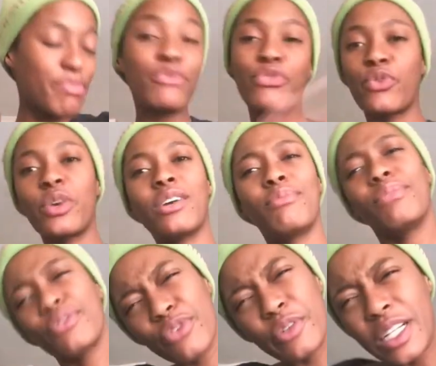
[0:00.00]
but for real,
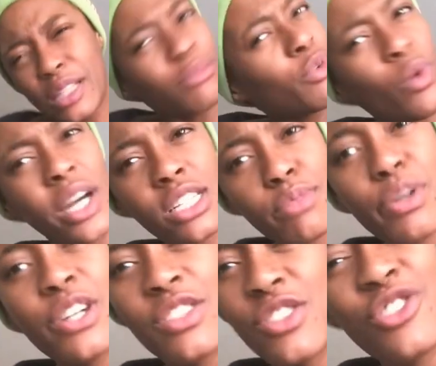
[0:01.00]
I'm a wise
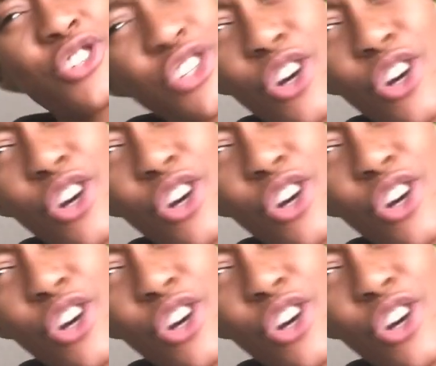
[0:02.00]
person, you